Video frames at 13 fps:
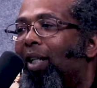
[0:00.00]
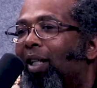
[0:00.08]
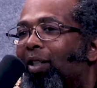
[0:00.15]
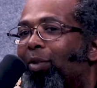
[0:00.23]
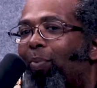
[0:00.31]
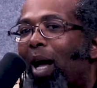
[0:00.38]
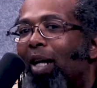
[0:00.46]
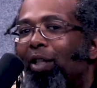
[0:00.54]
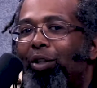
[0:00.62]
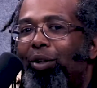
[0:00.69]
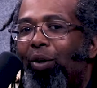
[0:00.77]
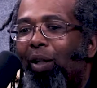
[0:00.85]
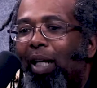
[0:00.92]
at this spot in New
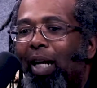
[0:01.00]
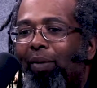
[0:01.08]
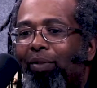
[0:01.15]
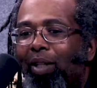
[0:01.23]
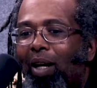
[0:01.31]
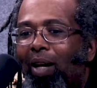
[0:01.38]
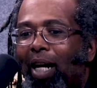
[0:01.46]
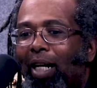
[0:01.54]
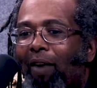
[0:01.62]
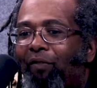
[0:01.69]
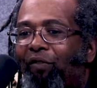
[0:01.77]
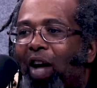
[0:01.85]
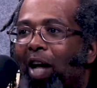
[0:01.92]
York. They sell like a
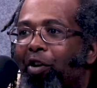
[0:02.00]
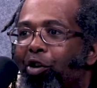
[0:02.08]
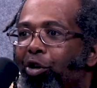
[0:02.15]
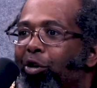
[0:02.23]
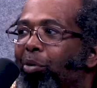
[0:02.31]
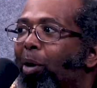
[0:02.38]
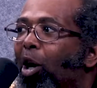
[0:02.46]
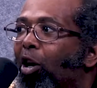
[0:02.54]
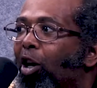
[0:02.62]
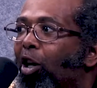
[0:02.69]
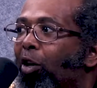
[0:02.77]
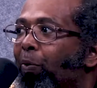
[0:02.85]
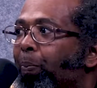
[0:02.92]
fondue
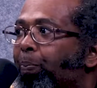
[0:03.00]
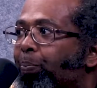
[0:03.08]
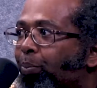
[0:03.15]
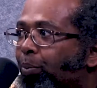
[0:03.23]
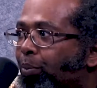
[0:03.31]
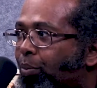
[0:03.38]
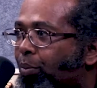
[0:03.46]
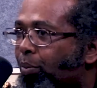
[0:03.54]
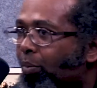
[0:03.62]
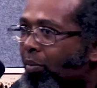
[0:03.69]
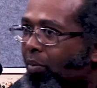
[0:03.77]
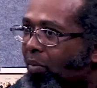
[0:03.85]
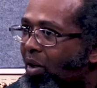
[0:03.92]
burger.
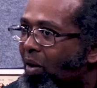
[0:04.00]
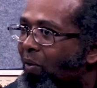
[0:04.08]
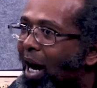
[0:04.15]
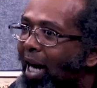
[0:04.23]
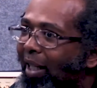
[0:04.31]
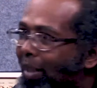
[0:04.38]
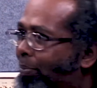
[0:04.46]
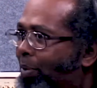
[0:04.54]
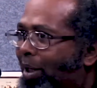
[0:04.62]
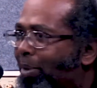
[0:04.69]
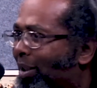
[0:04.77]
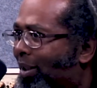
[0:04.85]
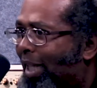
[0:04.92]
Right, and they pretty
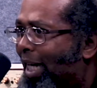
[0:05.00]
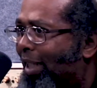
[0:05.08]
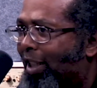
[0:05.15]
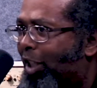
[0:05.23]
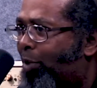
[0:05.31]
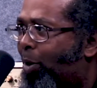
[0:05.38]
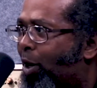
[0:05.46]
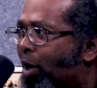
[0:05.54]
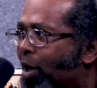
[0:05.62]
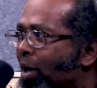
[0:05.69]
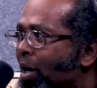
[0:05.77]
much just take a cheeseburger.